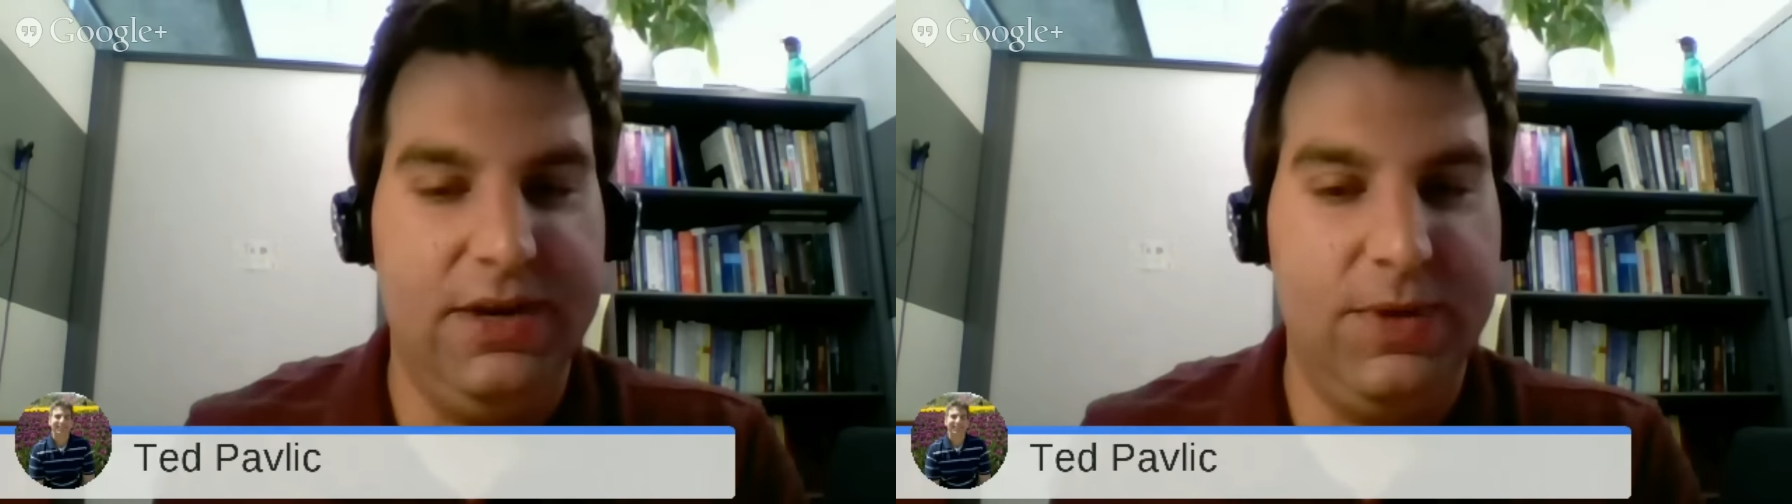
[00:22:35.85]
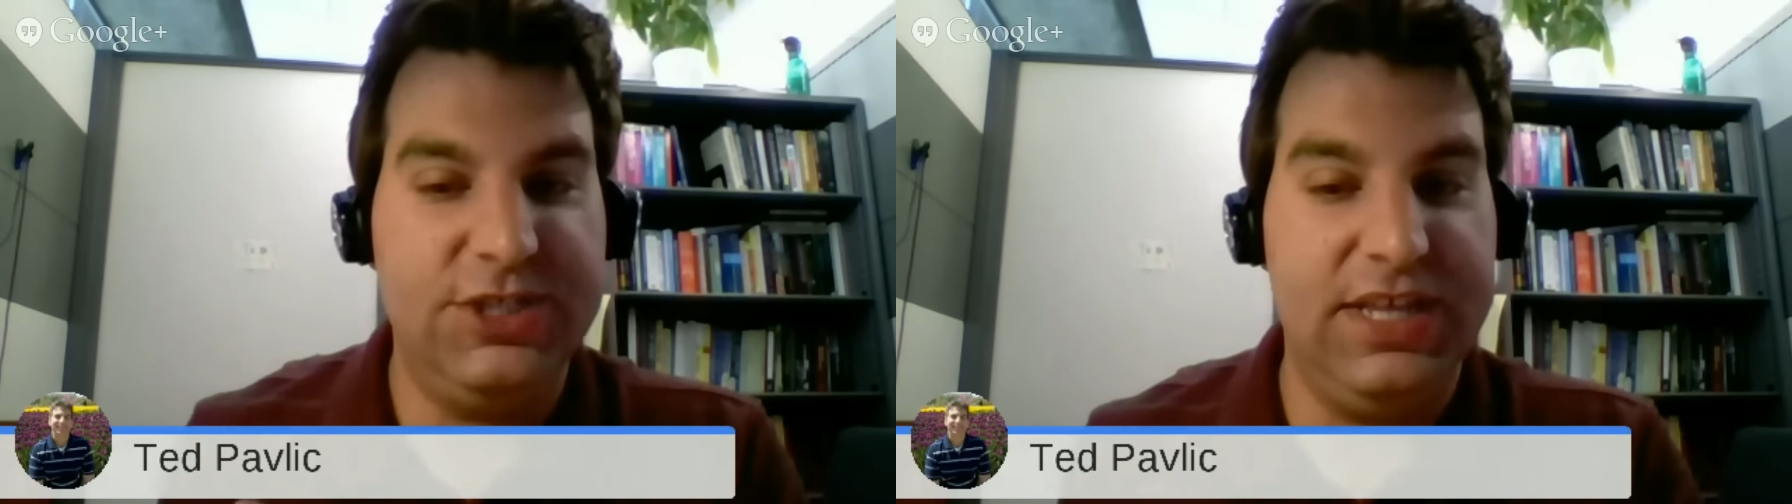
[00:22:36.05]

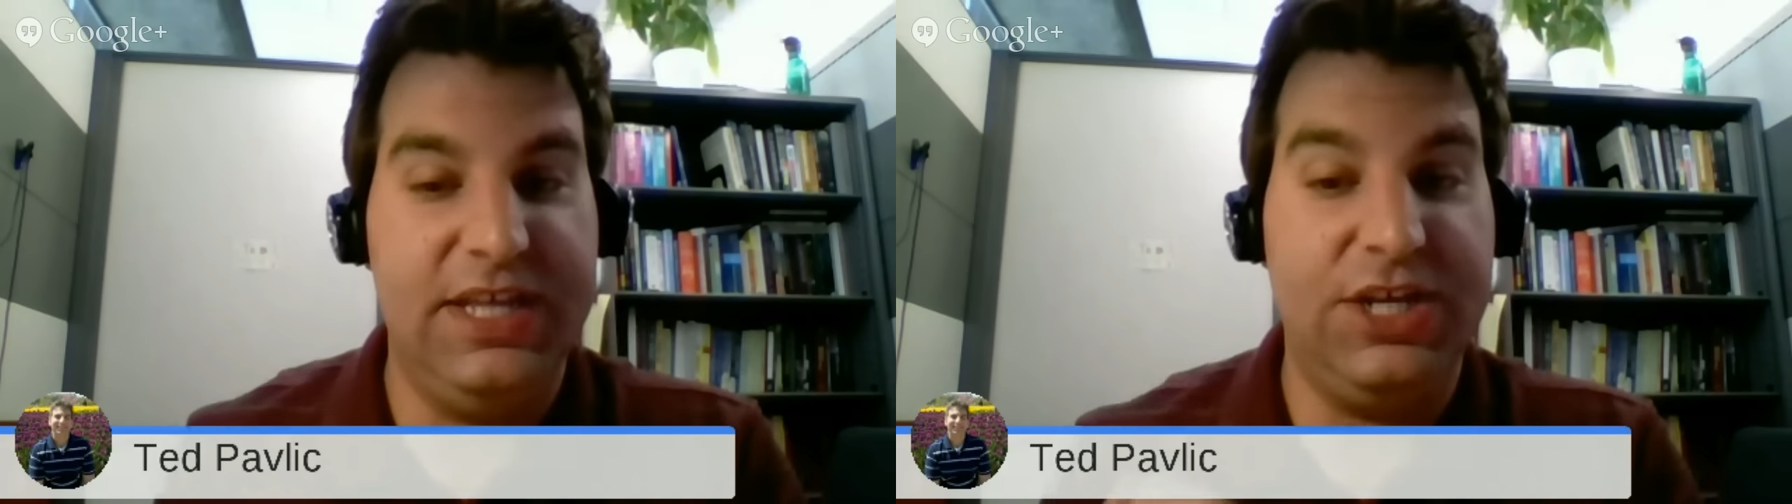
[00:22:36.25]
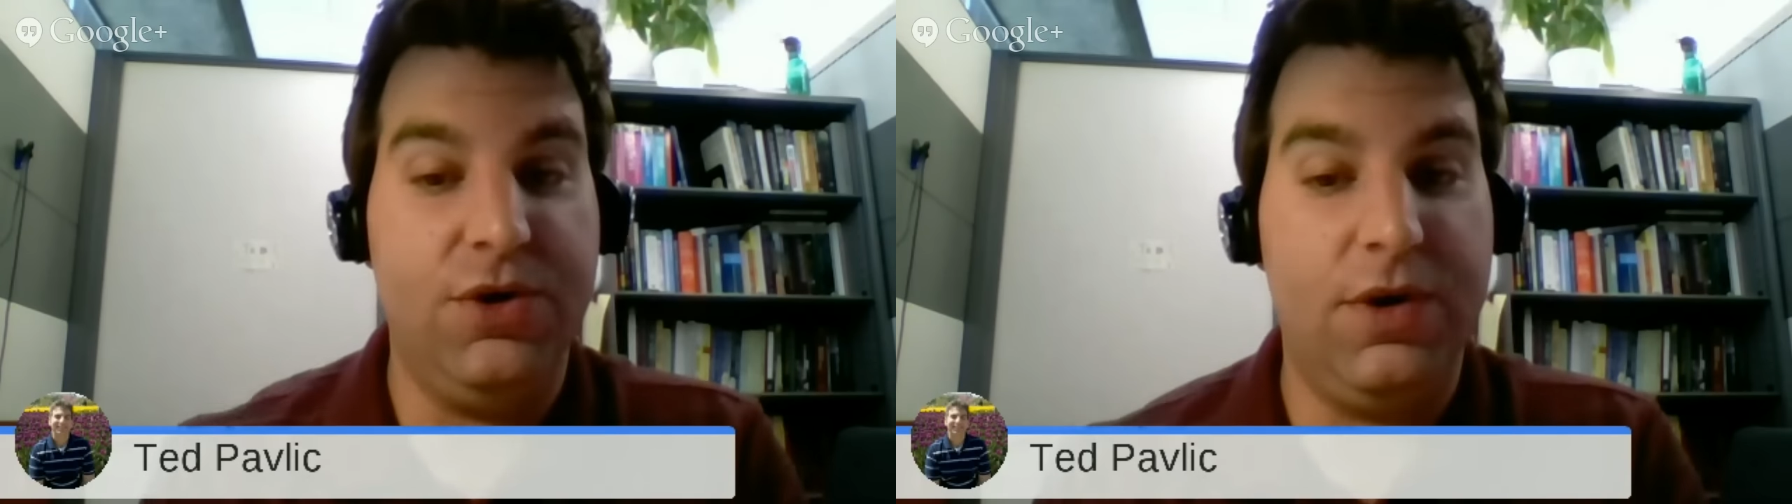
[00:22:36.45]
originally
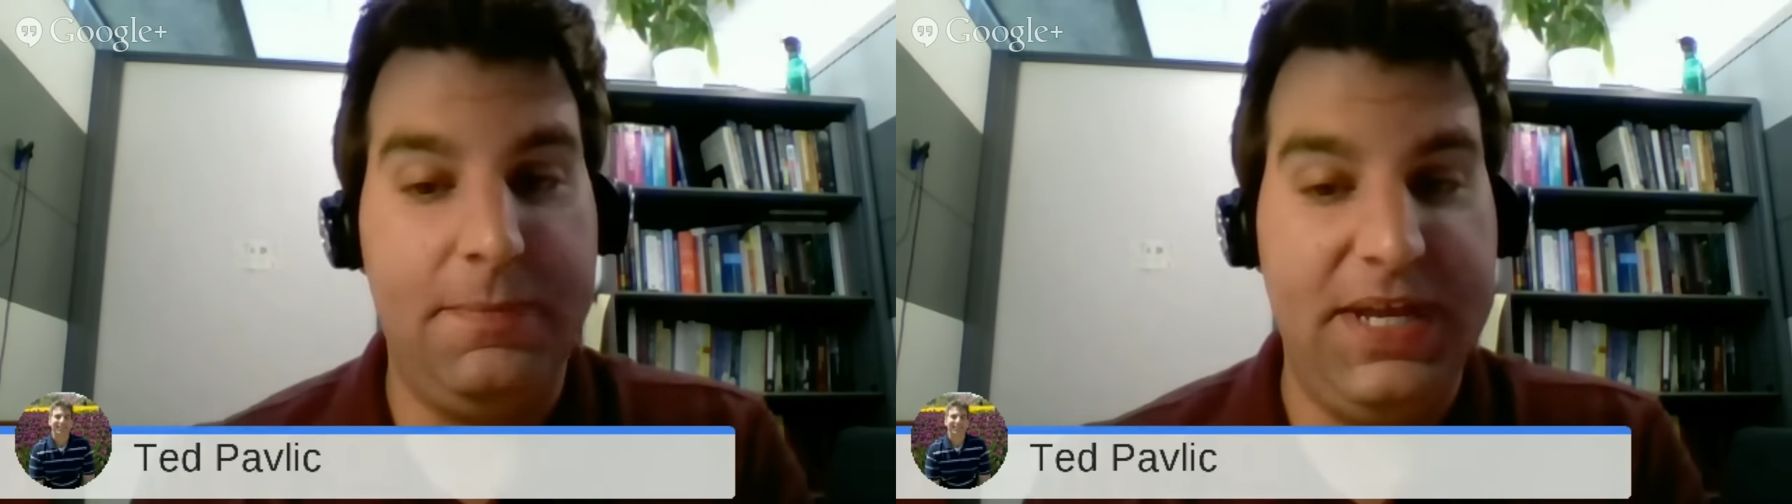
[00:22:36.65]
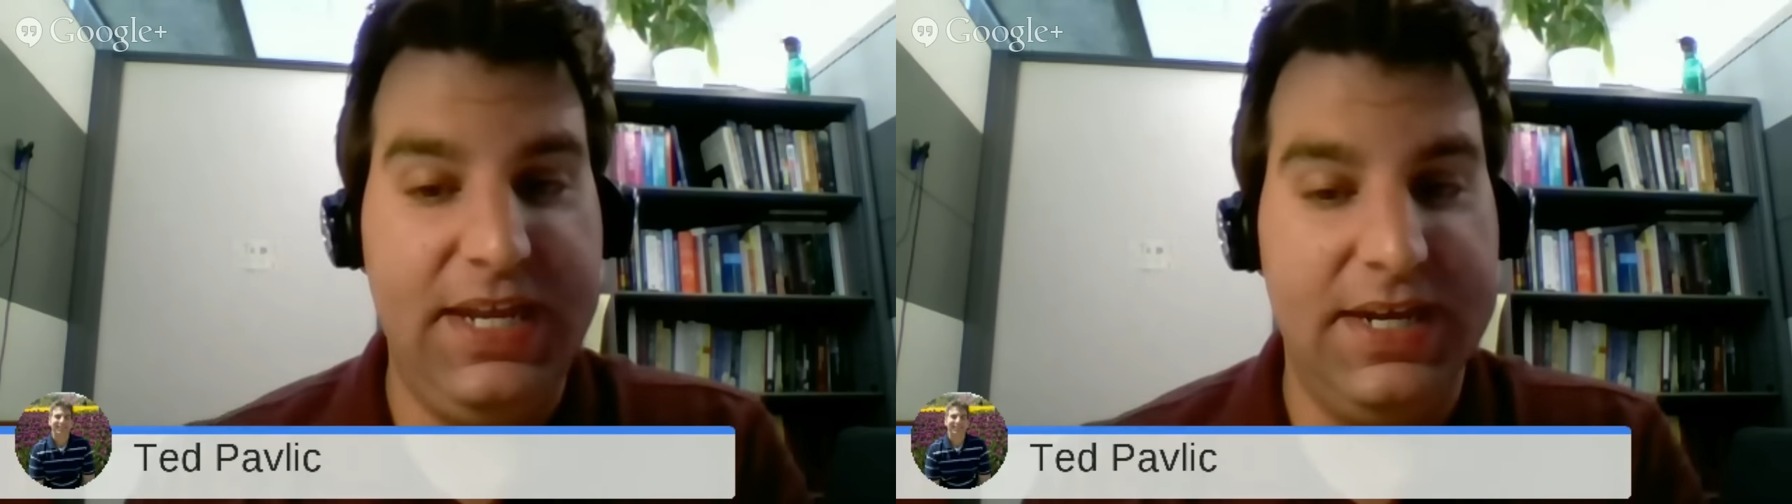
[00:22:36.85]
the
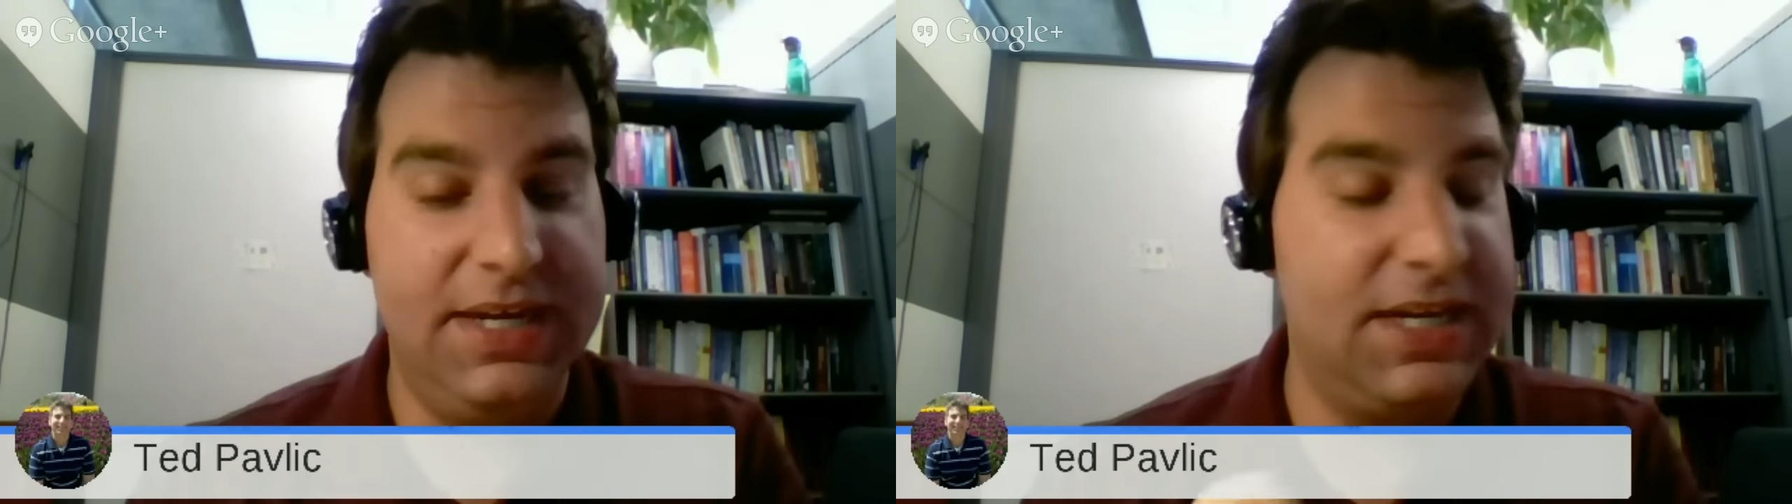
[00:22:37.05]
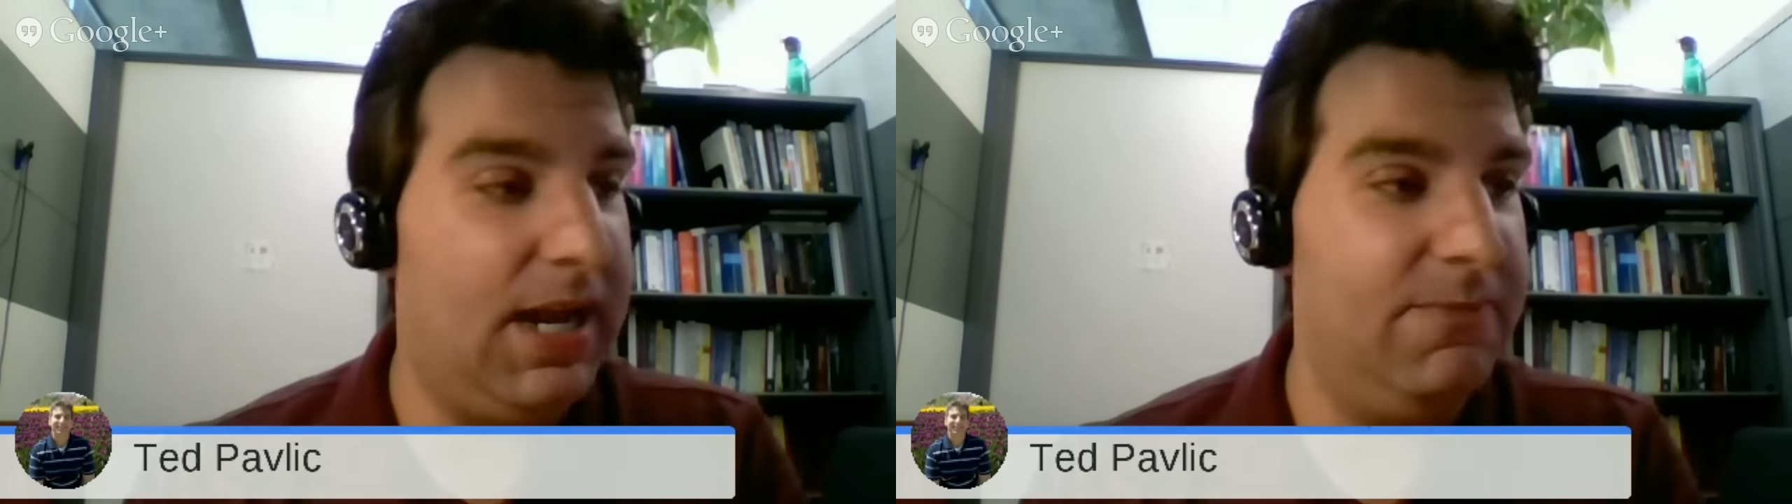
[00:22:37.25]

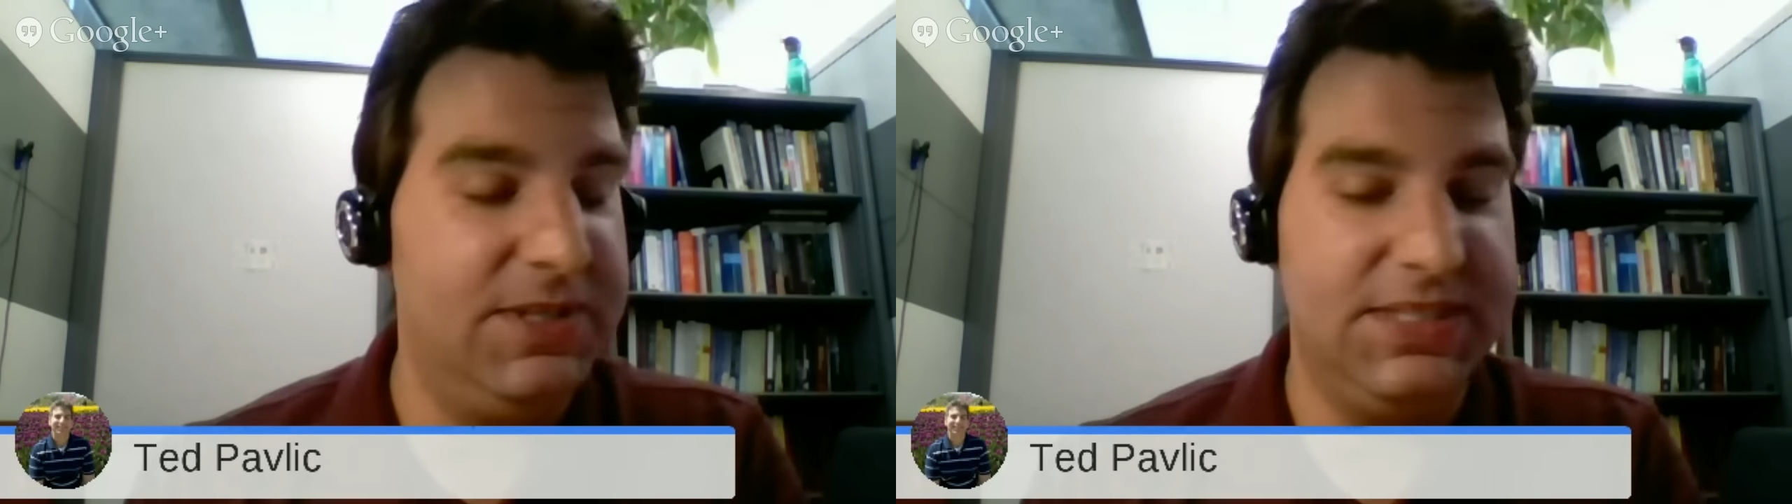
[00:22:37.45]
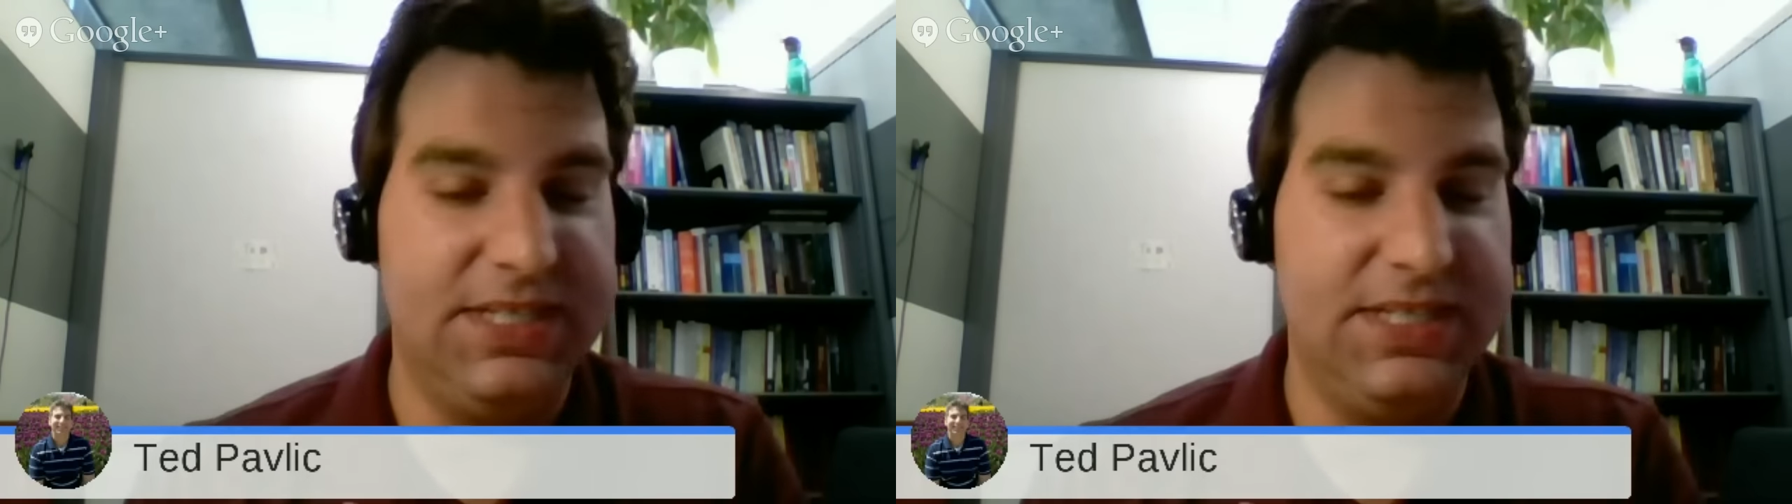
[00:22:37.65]
European Conference